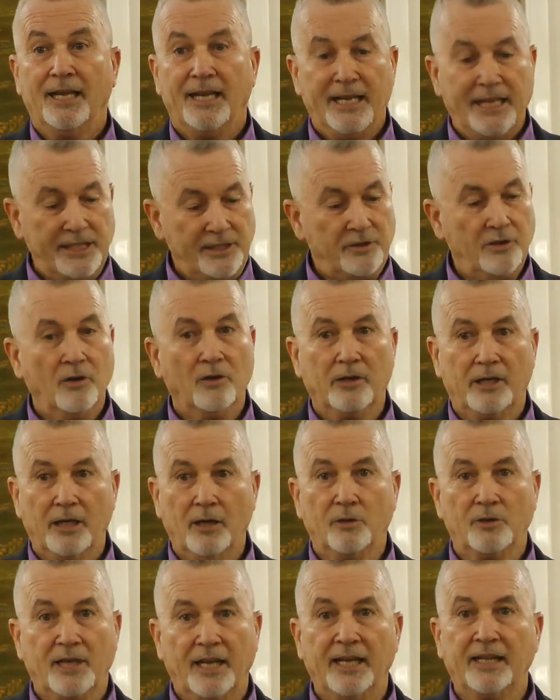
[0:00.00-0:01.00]
He's going to
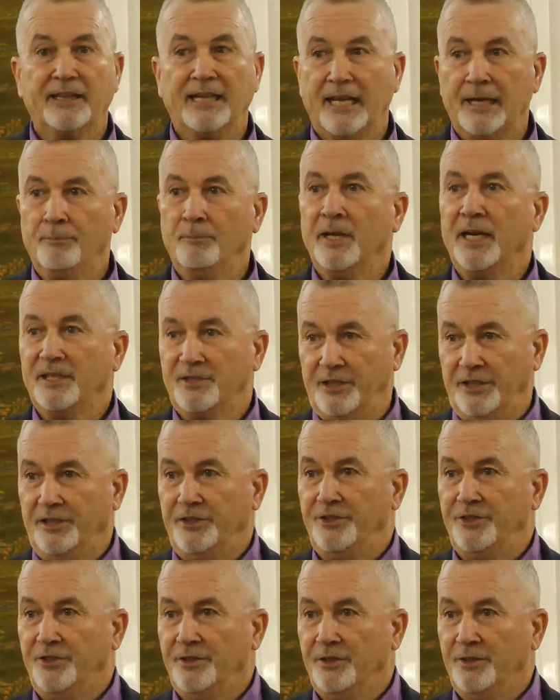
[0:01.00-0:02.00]
go take that
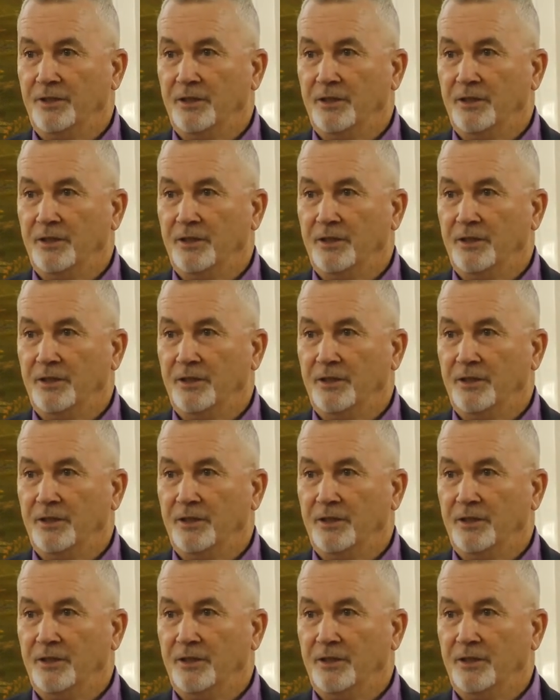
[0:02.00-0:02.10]
message